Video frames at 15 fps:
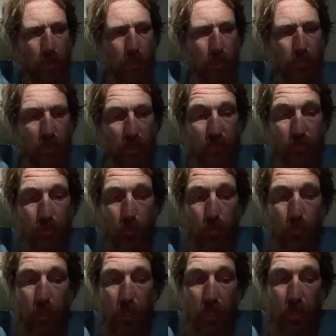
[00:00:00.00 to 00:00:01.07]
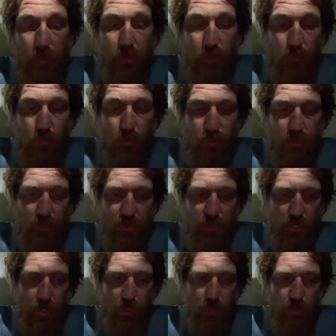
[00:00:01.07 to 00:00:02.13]
Thankfully we had a huge
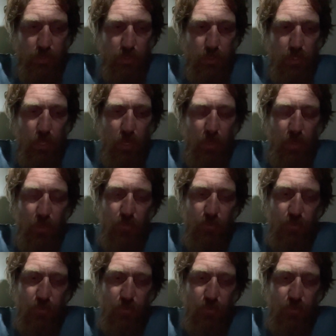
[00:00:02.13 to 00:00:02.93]
descent, and I